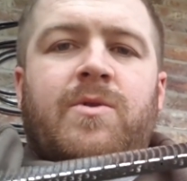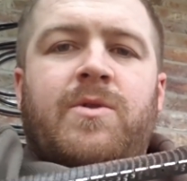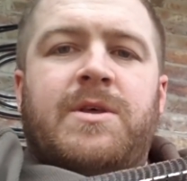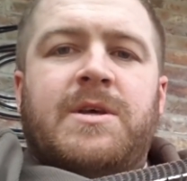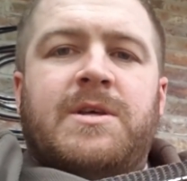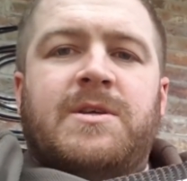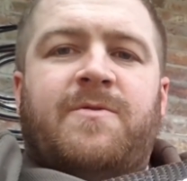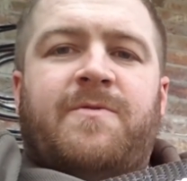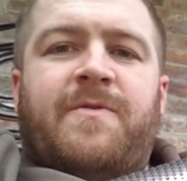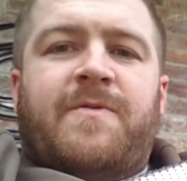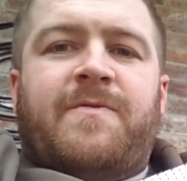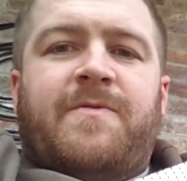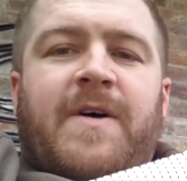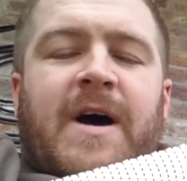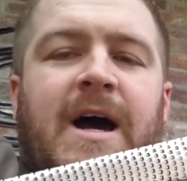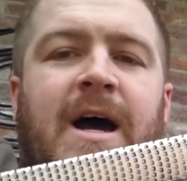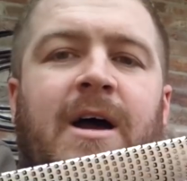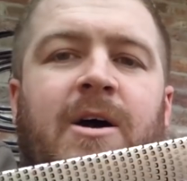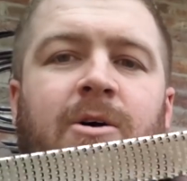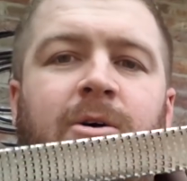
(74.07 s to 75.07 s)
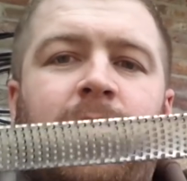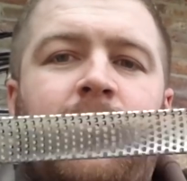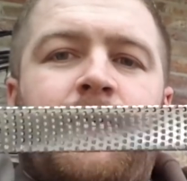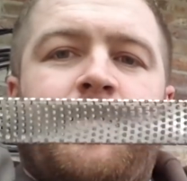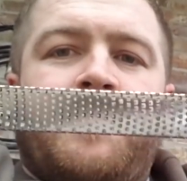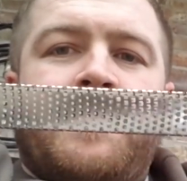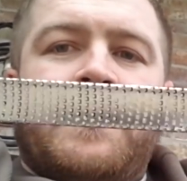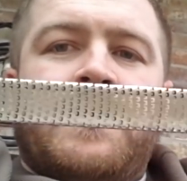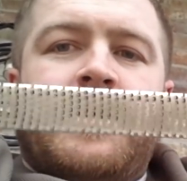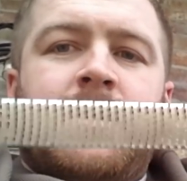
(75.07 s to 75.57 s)
these
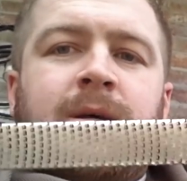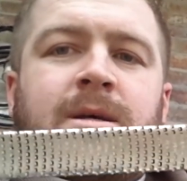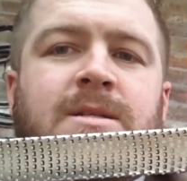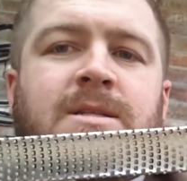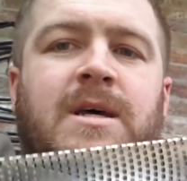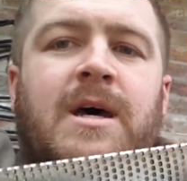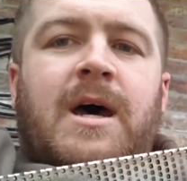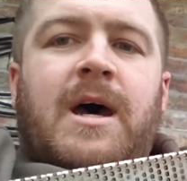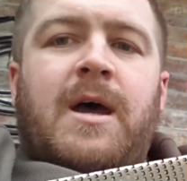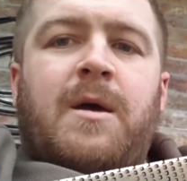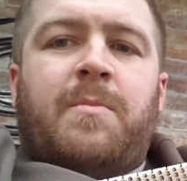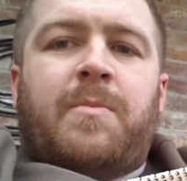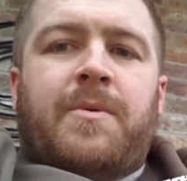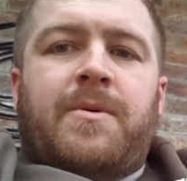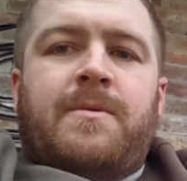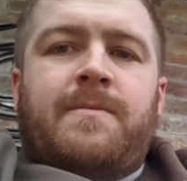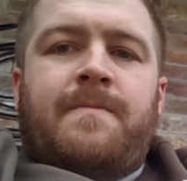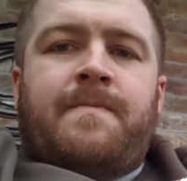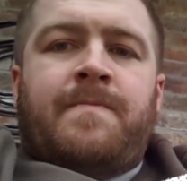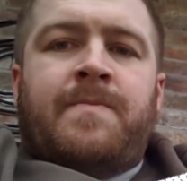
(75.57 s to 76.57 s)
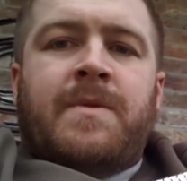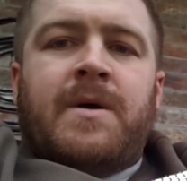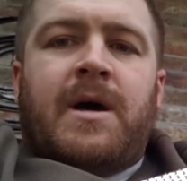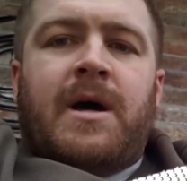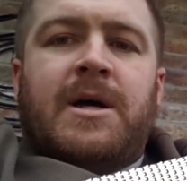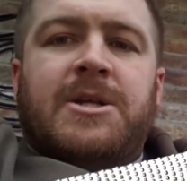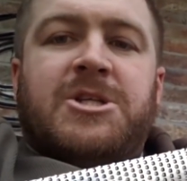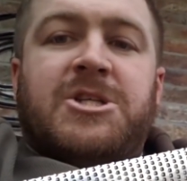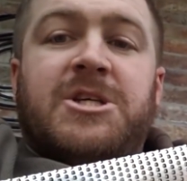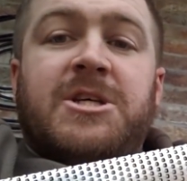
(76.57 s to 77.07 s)
file type
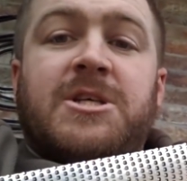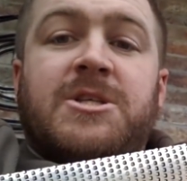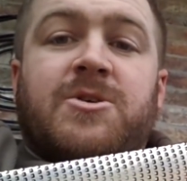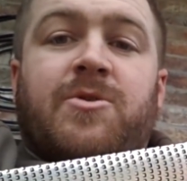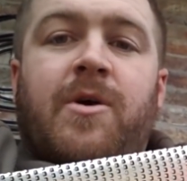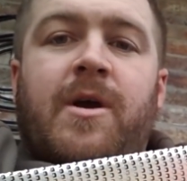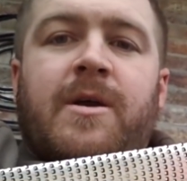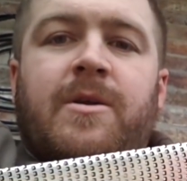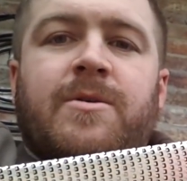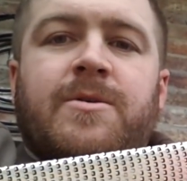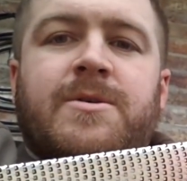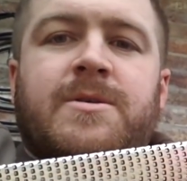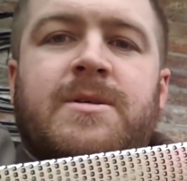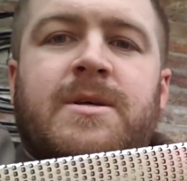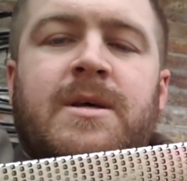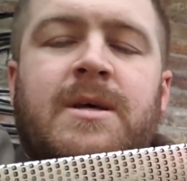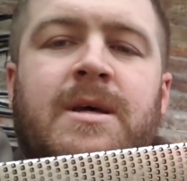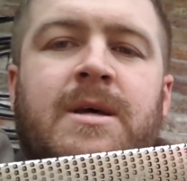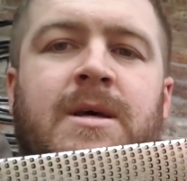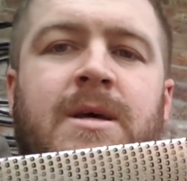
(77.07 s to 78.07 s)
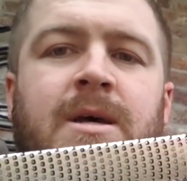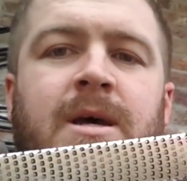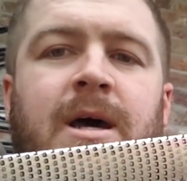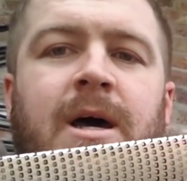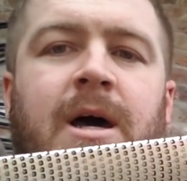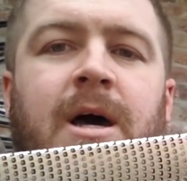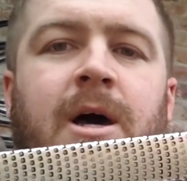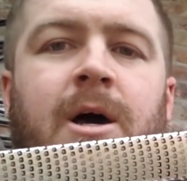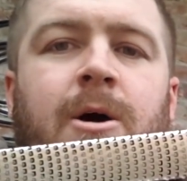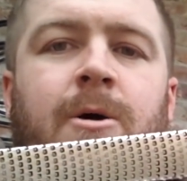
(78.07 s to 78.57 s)
cheese graters,
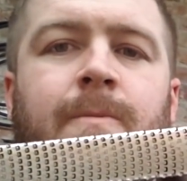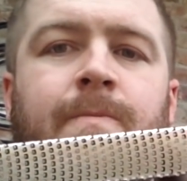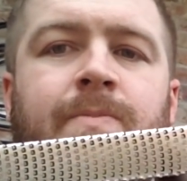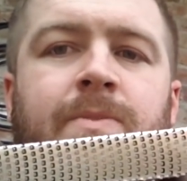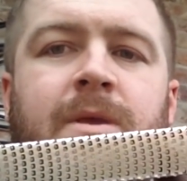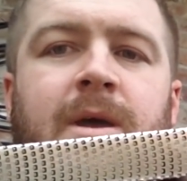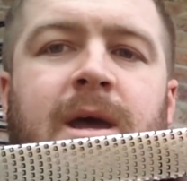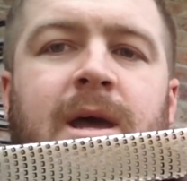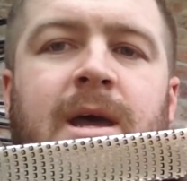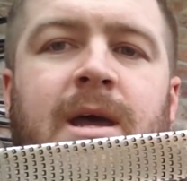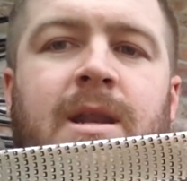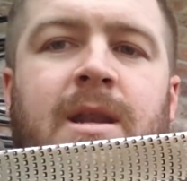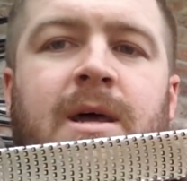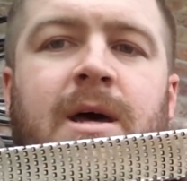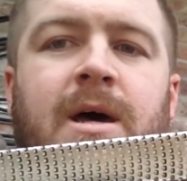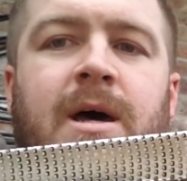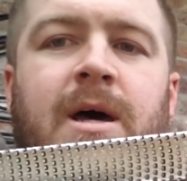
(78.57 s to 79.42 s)
and